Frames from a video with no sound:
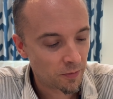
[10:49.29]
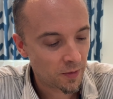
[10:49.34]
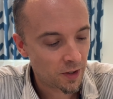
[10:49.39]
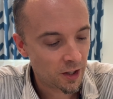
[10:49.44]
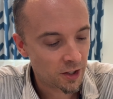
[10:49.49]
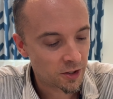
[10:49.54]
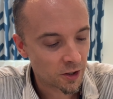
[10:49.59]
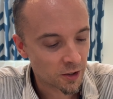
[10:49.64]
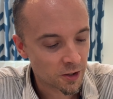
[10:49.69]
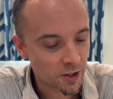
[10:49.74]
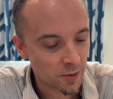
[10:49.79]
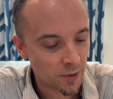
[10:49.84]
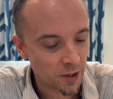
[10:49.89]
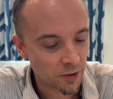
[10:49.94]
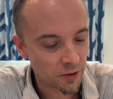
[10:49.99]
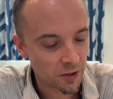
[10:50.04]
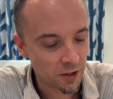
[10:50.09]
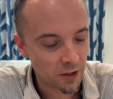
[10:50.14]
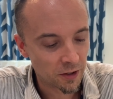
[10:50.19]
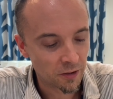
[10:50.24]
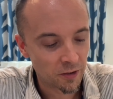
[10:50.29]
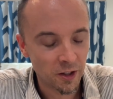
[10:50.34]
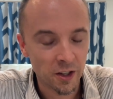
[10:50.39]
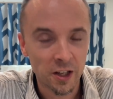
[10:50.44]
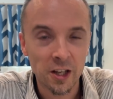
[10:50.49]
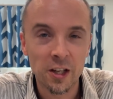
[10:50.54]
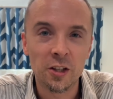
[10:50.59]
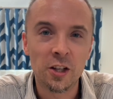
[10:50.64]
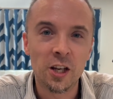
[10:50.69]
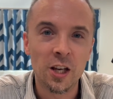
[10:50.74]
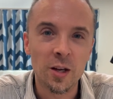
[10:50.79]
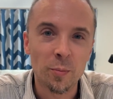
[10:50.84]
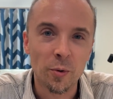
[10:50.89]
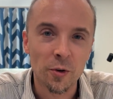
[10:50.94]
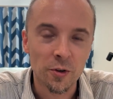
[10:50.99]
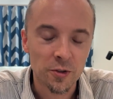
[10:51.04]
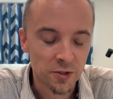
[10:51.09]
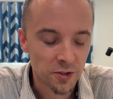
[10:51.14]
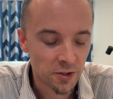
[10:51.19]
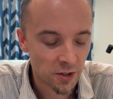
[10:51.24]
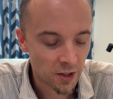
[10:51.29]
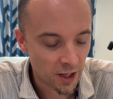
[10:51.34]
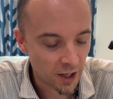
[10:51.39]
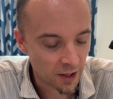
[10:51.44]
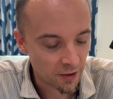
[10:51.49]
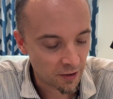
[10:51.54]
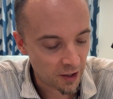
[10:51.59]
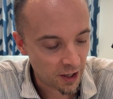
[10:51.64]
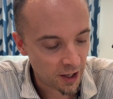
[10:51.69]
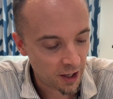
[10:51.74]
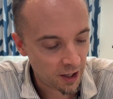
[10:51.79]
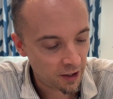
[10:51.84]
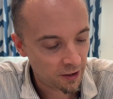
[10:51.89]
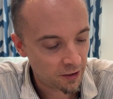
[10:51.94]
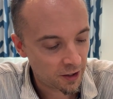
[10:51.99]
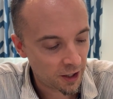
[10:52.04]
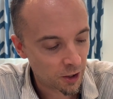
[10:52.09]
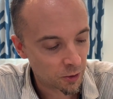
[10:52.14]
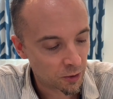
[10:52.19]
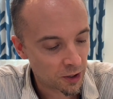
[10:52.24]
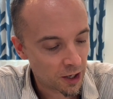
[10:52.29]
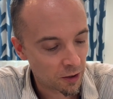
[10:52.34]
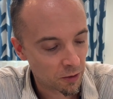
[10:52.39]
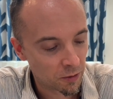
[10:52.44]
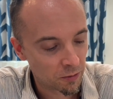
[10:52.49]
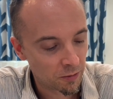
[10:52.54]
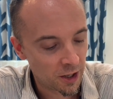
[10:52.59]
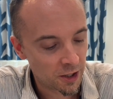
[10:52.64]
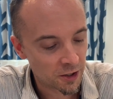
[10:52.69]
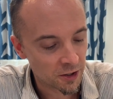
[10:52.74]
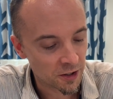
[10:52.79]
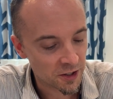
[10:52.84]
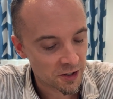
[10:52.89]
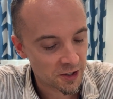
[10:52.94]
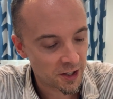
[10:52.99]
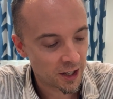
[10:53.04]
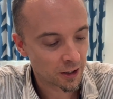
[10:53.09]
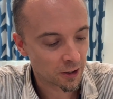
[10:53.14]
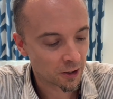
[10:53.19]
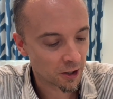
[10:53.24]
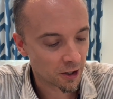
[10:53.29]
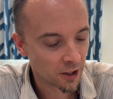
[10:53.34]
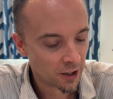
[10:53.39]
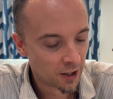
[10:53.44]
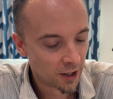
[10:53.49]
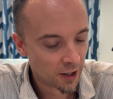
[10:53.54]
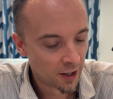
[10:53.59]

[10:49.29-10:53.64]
it talks about the innkeepers, and they go down into the cellar,